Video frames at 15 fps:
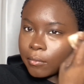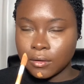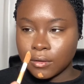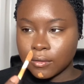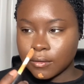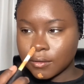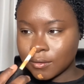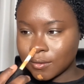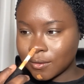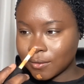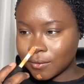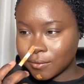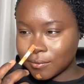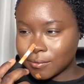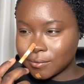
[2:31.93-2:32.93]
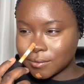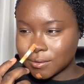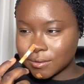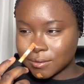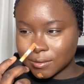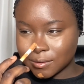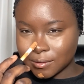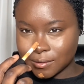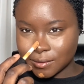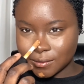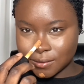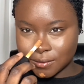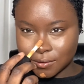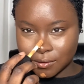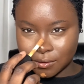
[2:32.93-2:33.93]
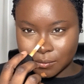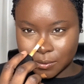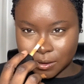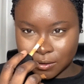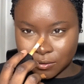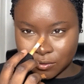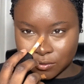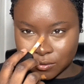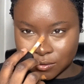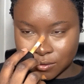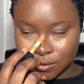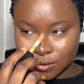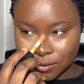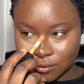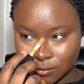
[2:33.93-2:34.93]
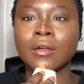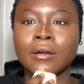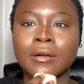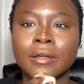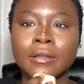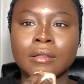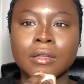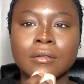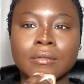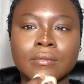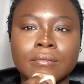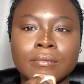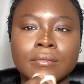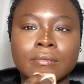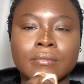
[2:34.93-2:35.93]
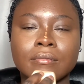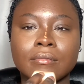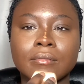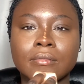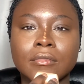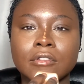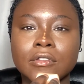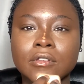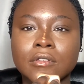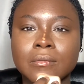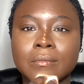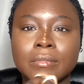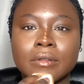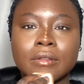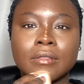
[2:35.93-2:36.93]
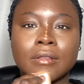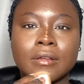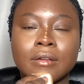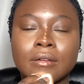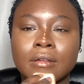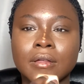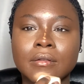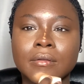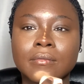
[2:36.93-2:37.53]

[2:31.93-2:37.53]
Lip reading: The nose, this is gonna be interesting. All right, let me just blend that.